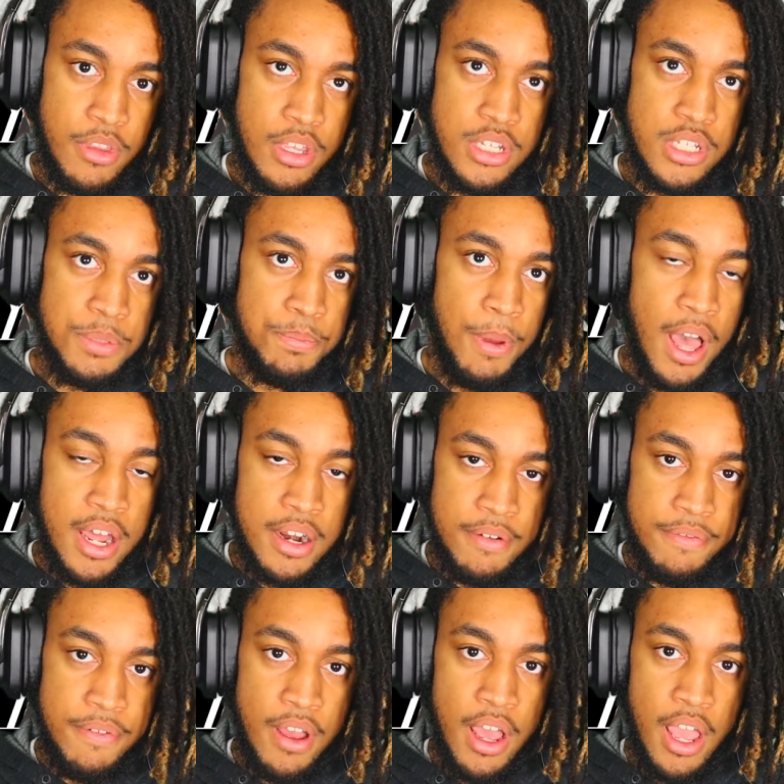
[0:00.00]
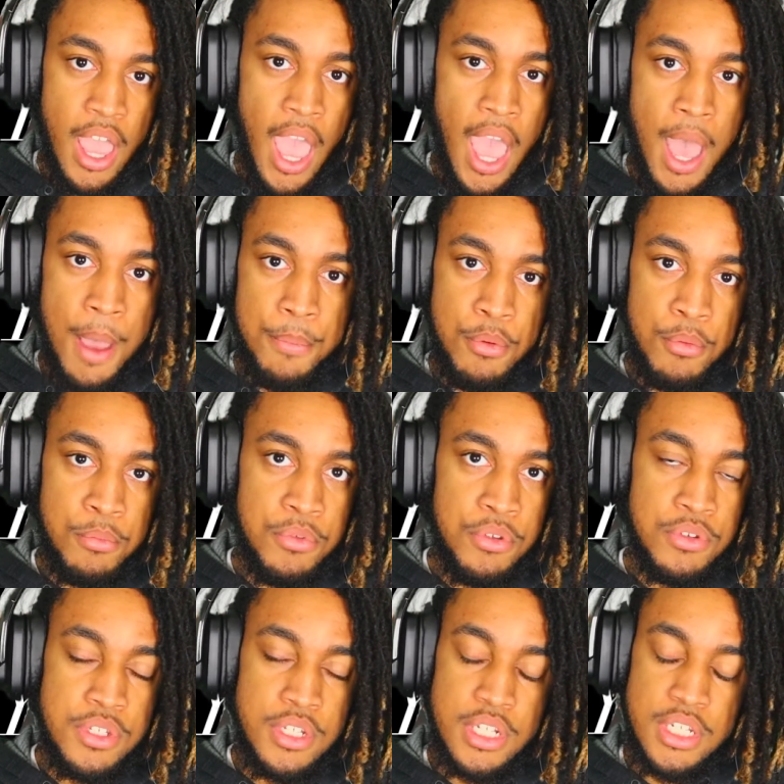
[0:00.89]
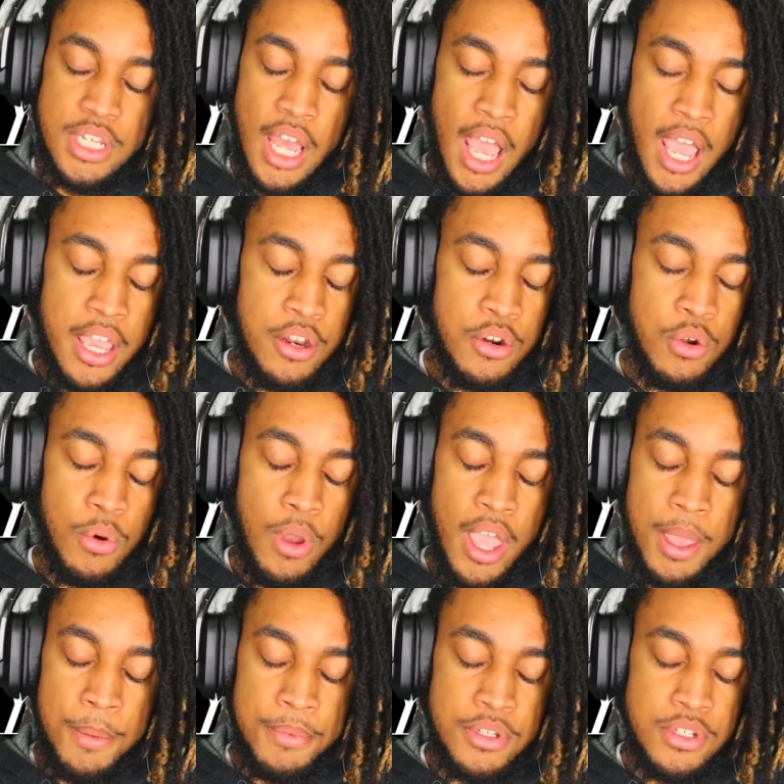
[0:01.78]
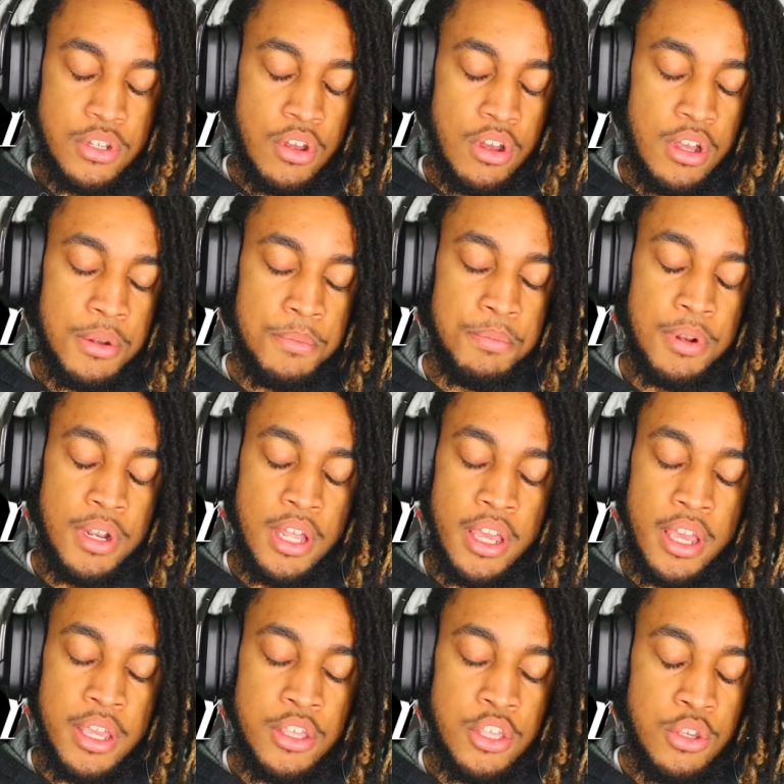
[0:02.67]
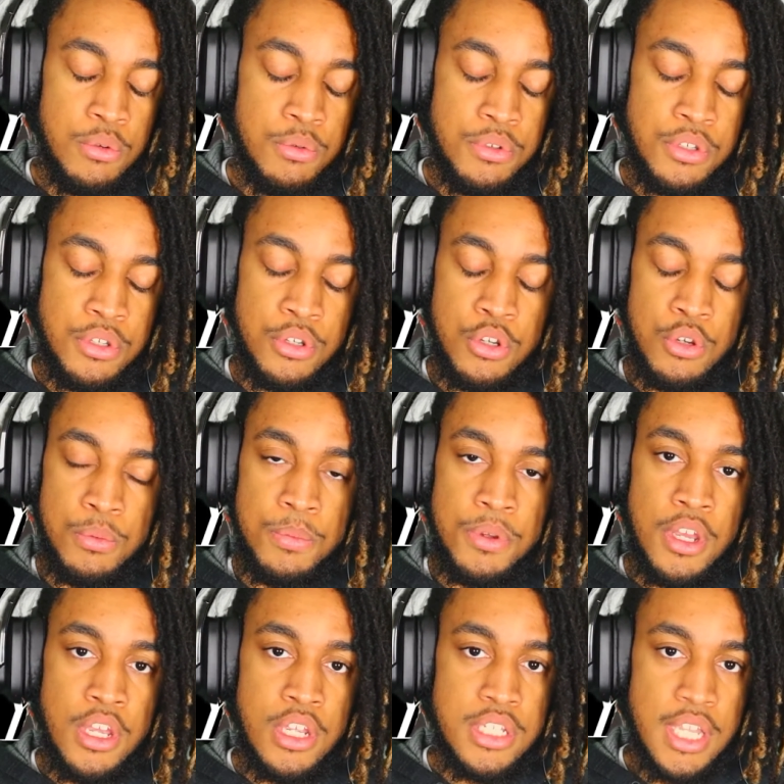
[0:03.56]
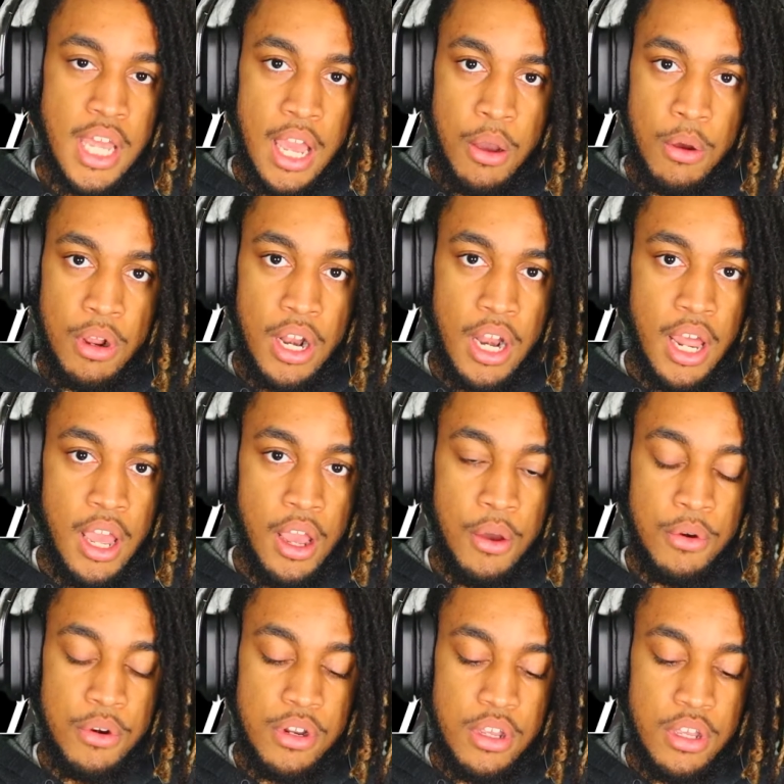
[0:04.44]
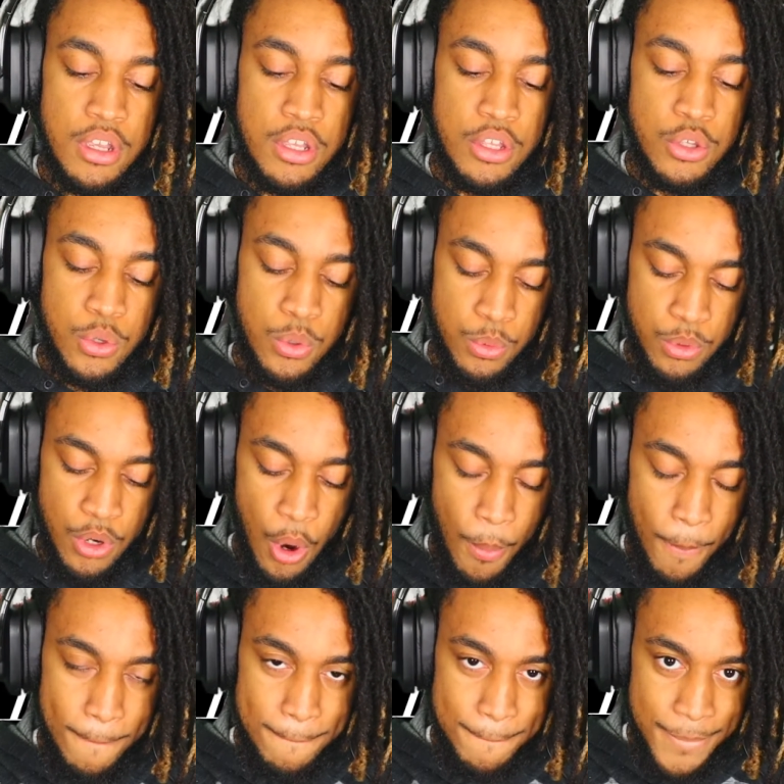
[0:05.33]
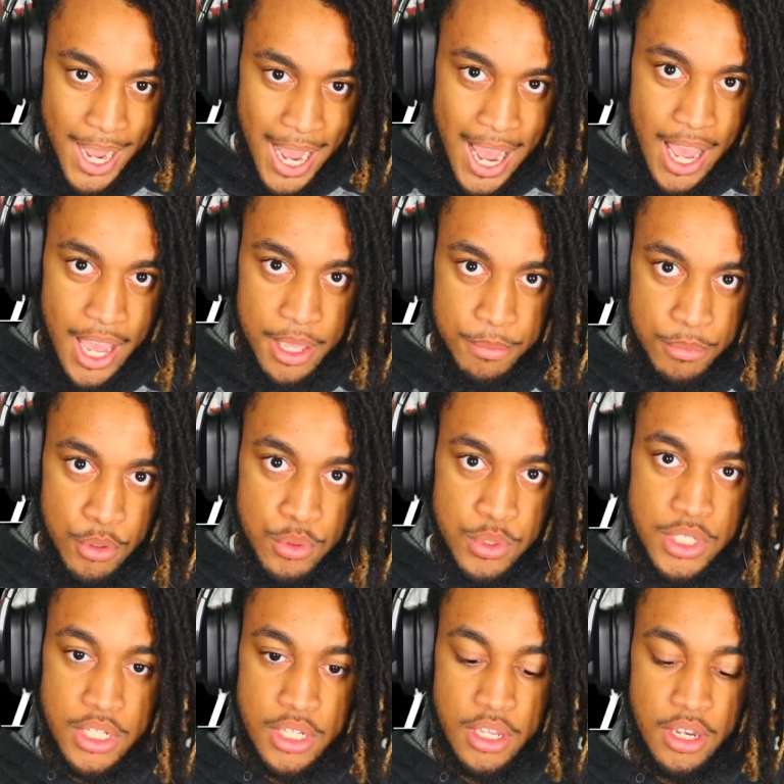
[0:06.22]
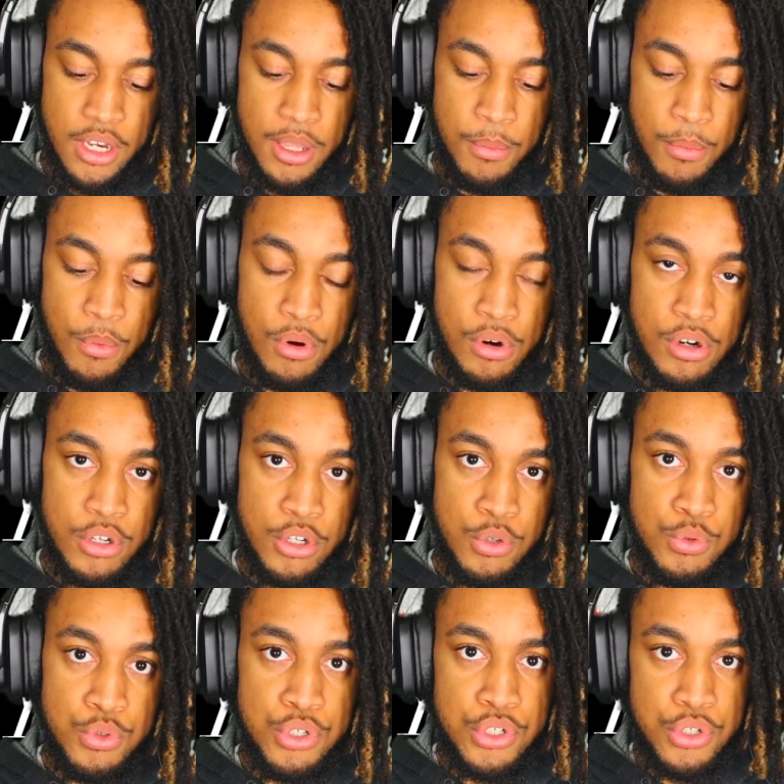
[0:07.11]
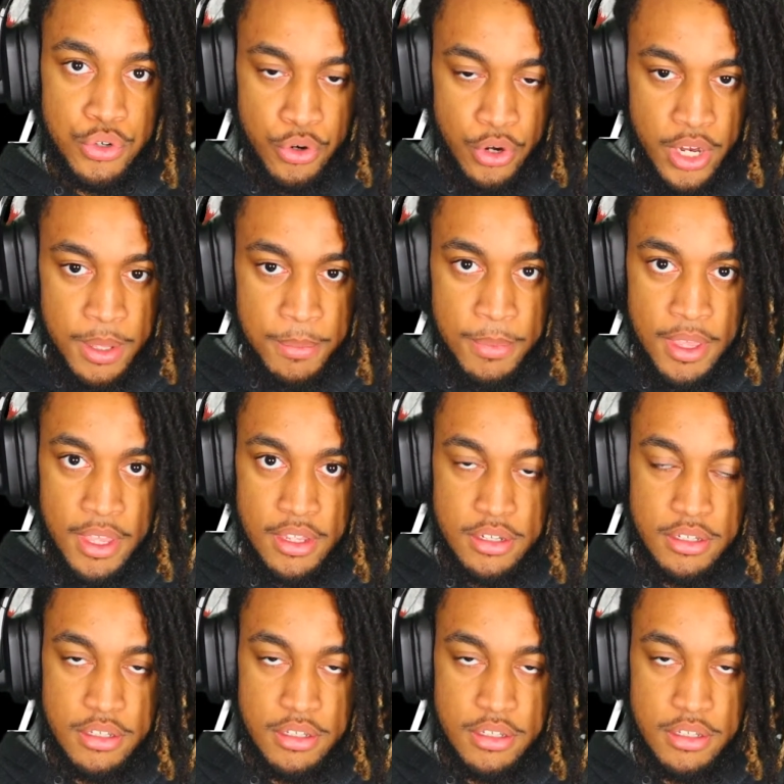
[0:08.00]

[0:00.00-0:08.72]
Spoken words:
Spotify, Apple Music, Tidal, Amazon Play, YouTube, SoundCloud. You don't buy music anymore. You stream it.